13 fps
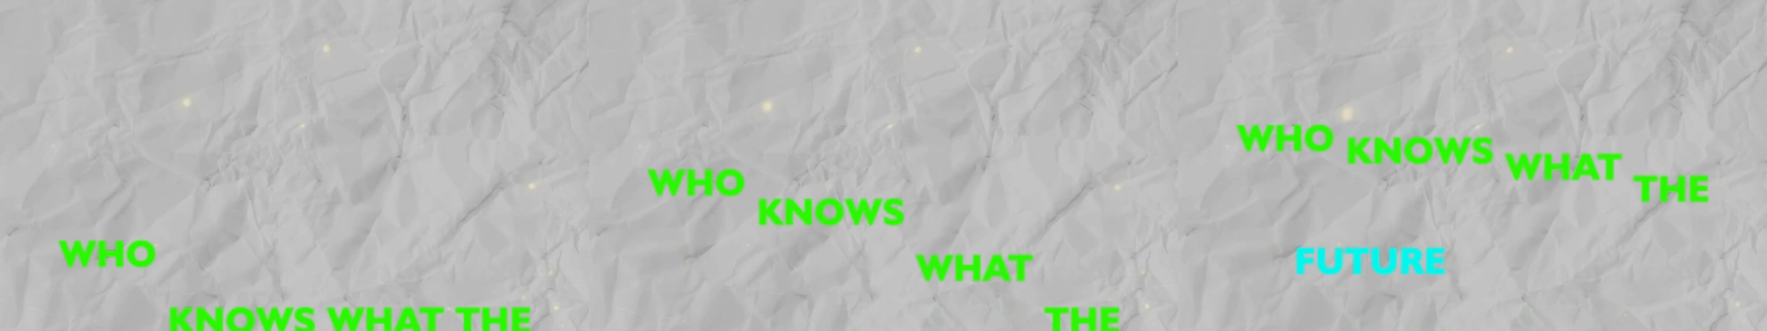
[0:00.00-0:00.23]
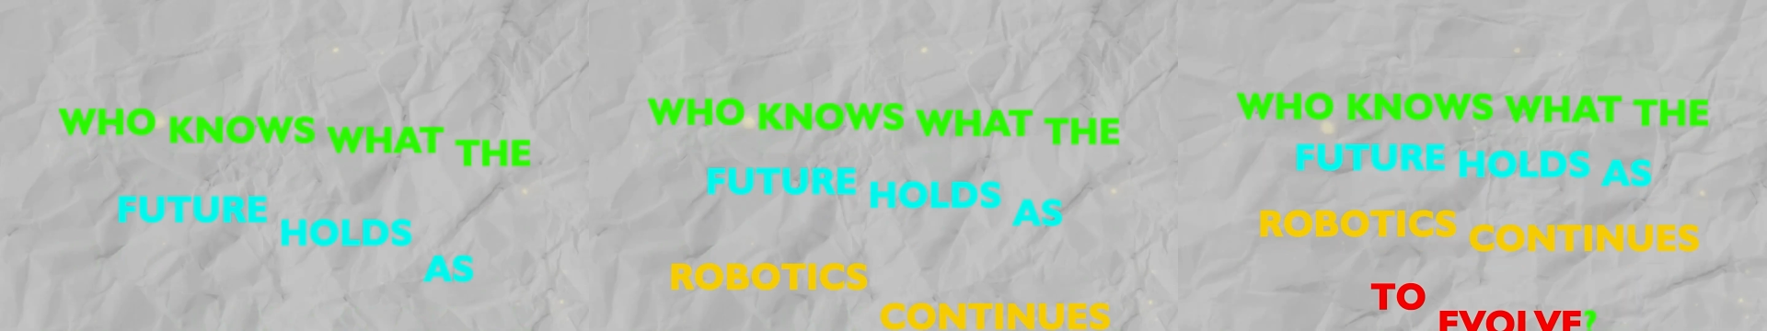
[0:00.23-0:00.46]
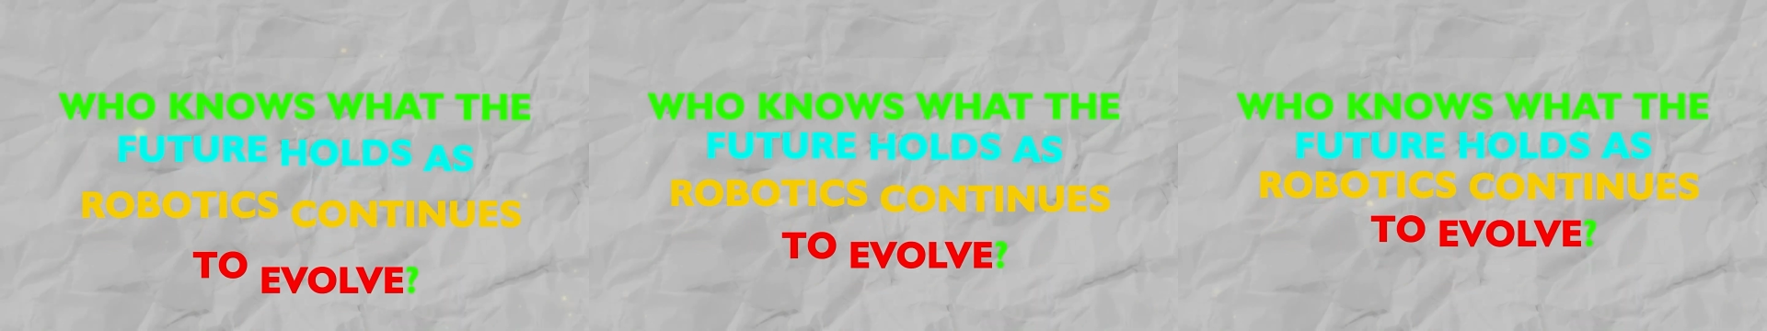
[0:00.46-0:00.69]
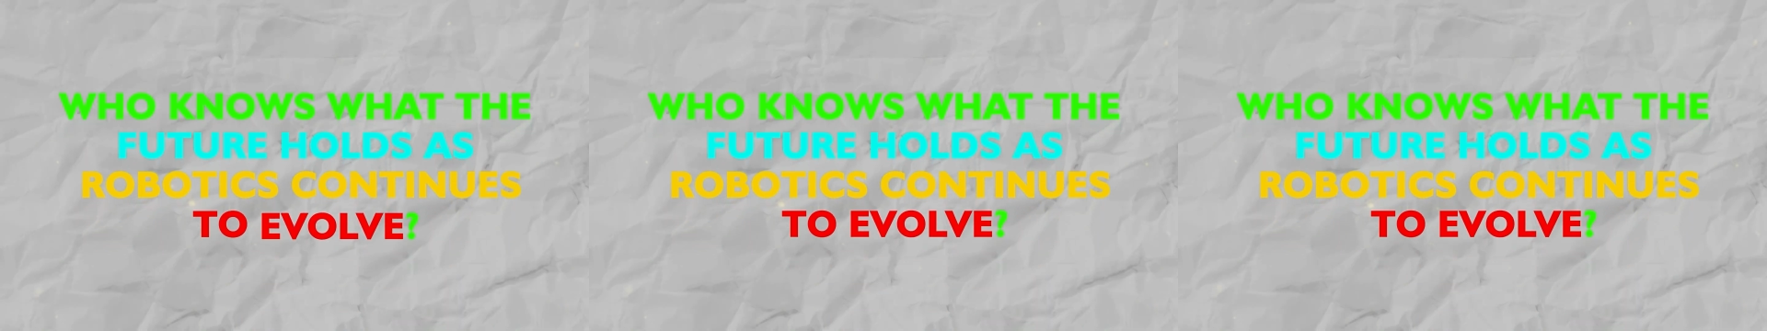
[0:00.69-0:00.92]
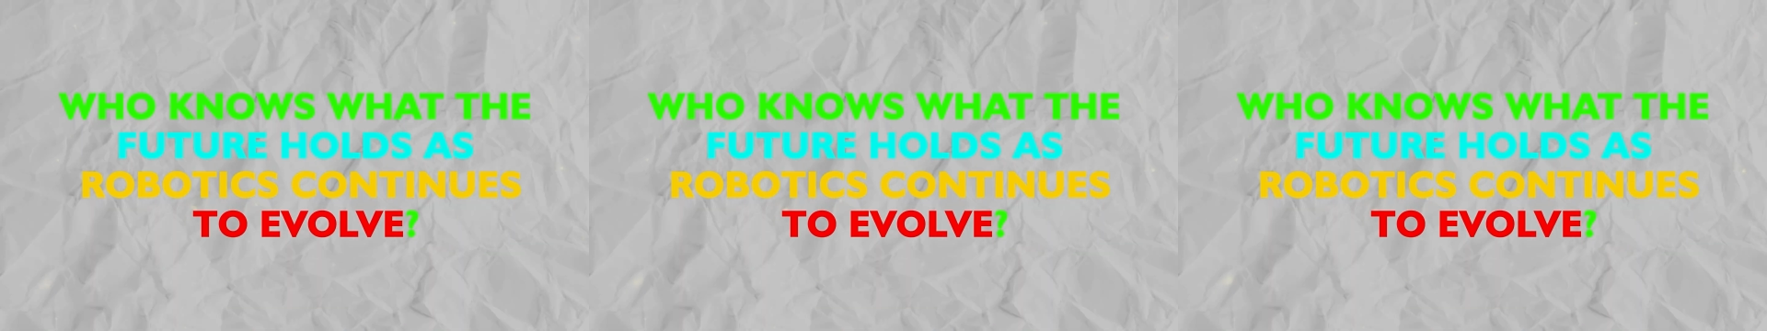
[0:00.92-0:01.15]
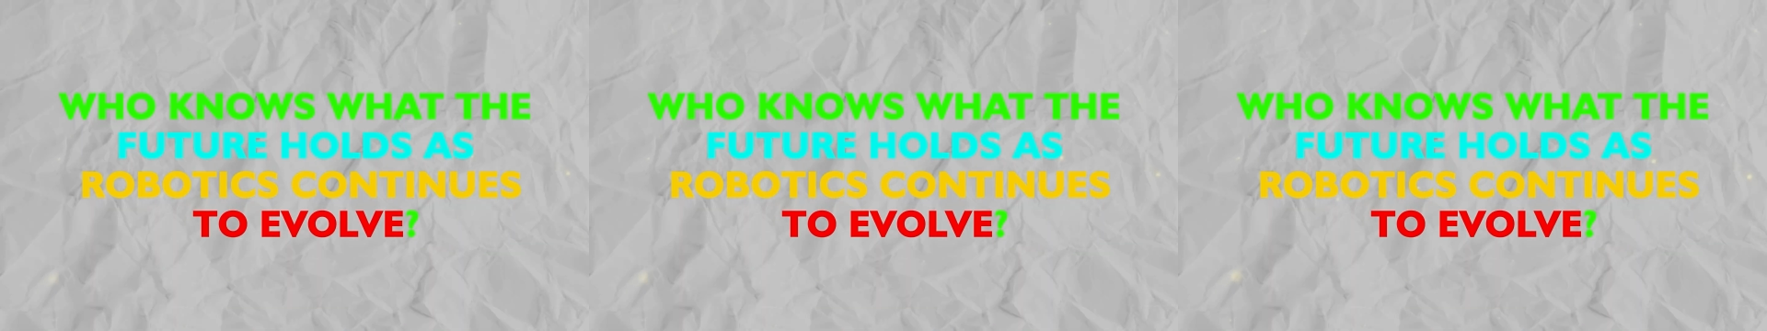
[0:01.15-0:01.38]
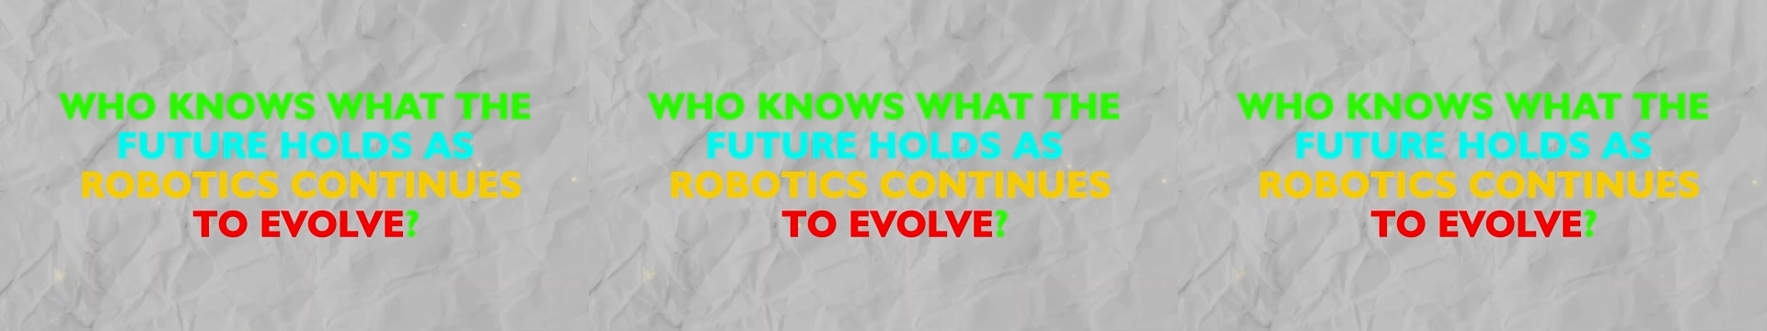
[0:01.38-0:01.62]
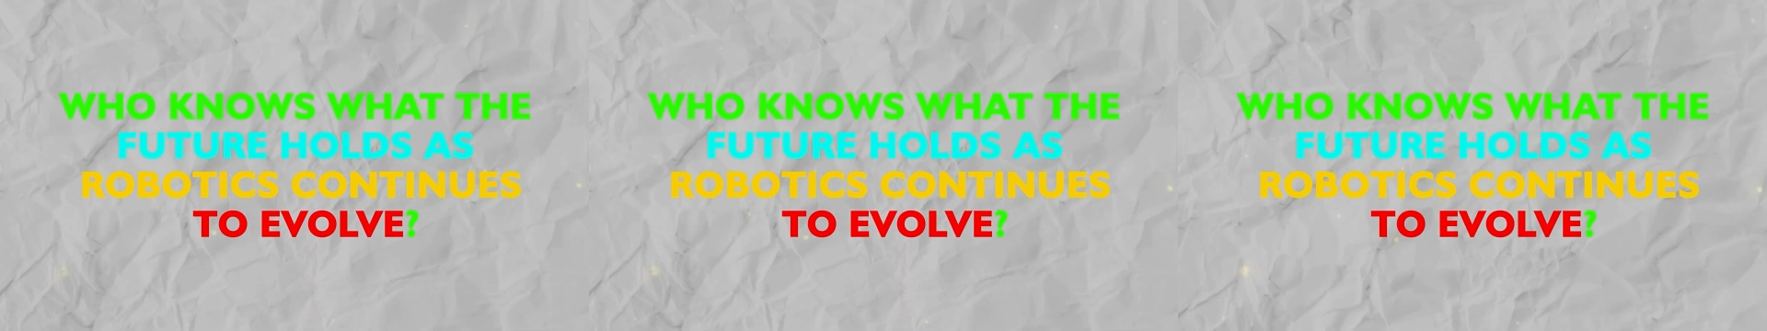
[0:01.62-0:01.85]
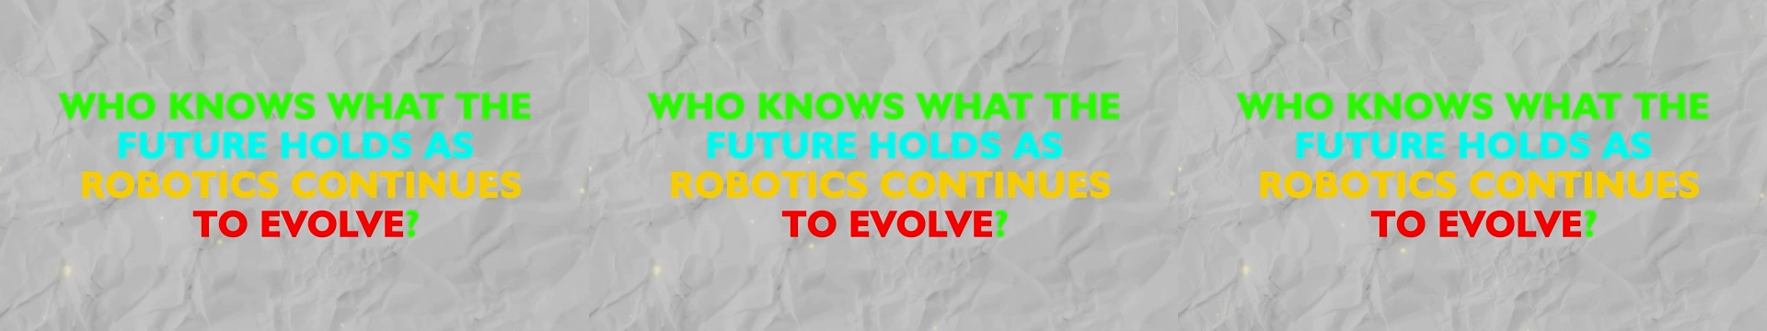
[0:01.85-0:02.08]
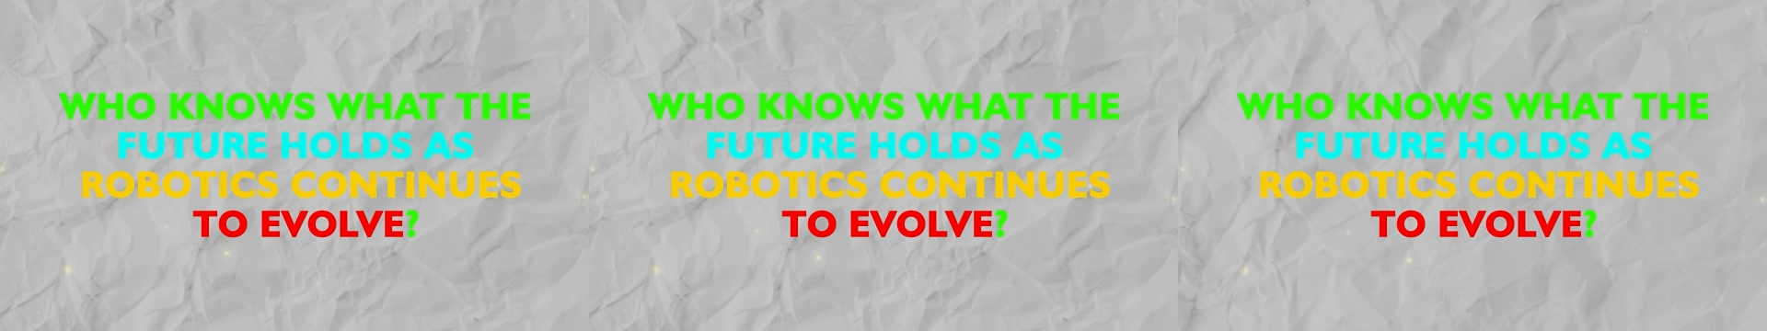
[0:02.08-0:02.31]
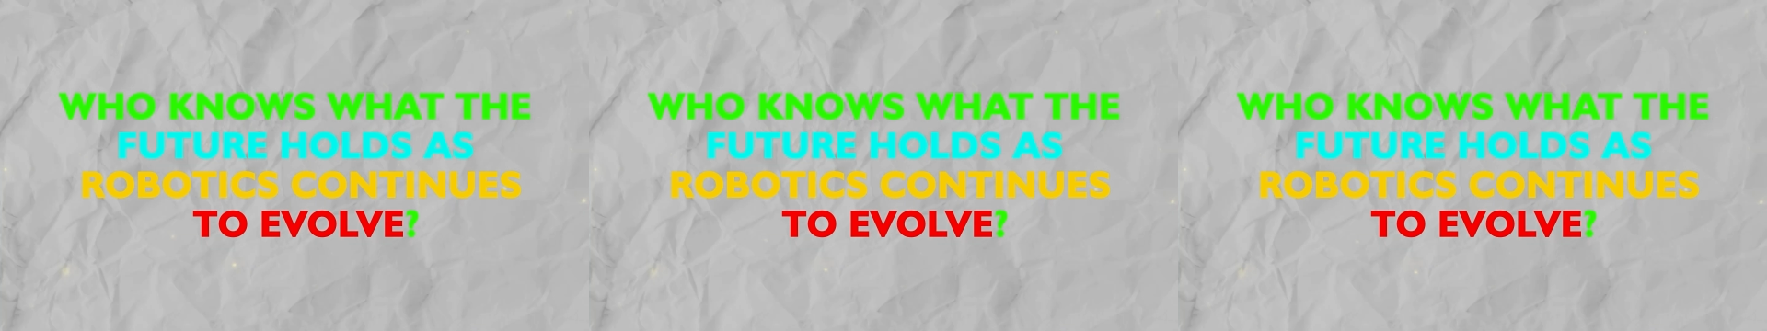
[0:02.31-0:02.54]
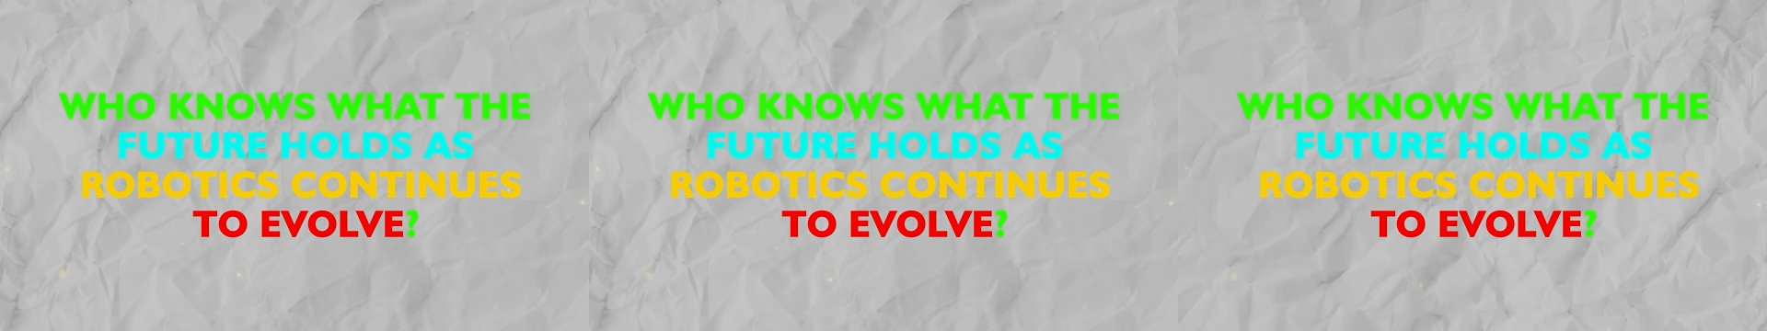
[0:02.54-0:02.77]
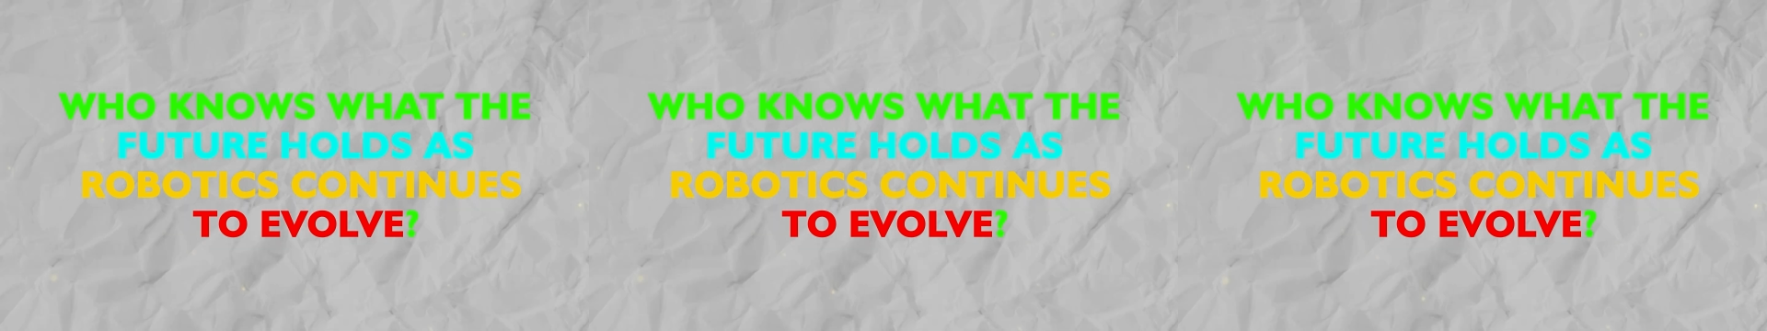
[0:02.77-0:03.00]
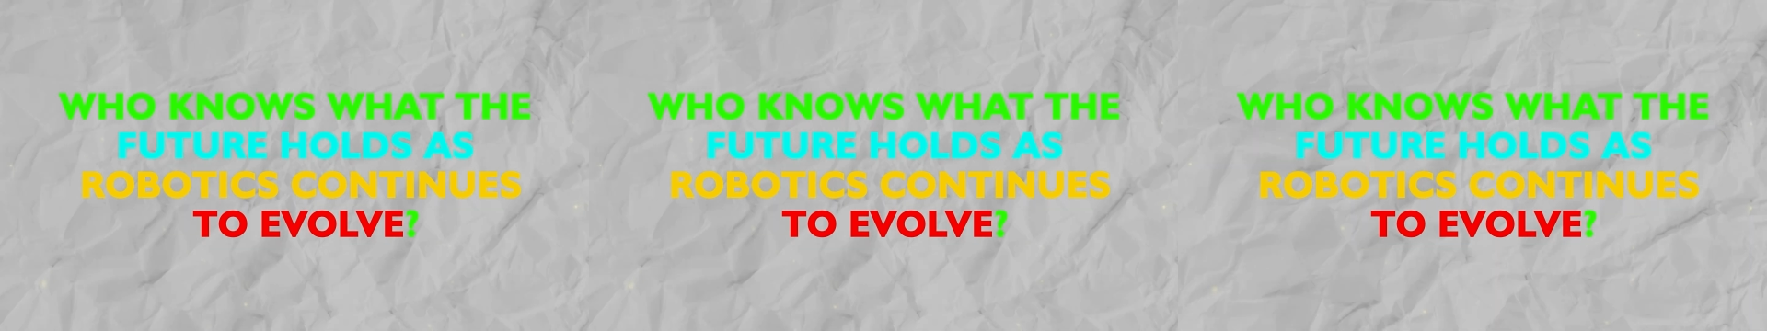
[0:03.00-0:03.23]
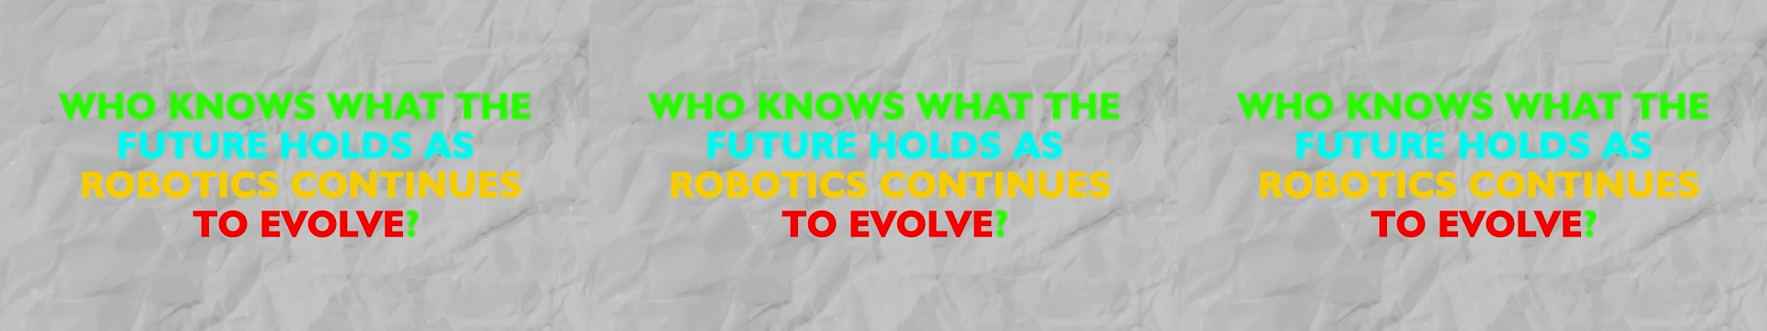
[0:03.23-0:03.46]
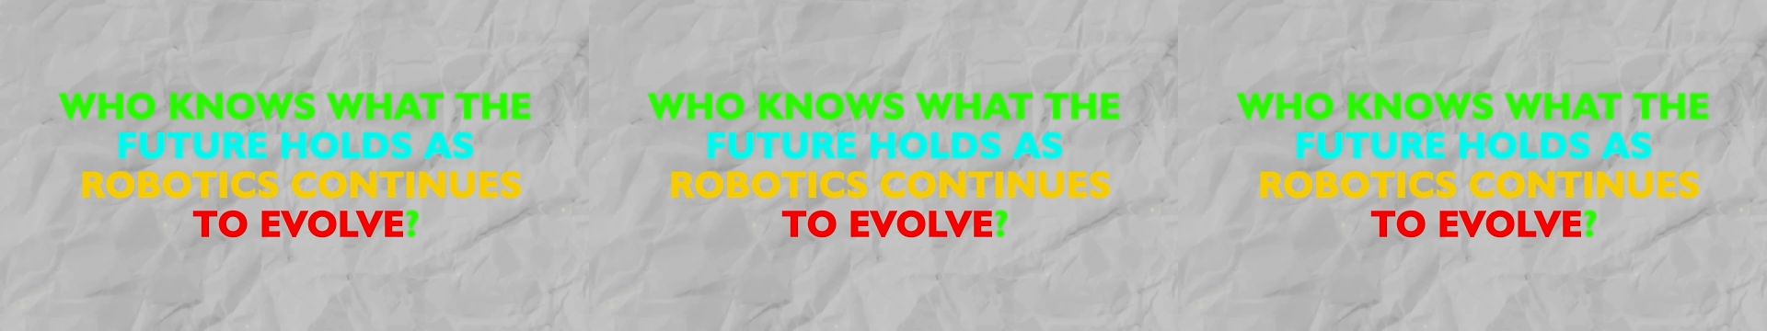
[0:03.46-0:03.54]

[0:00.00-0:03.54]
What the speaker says: (no speaker visible)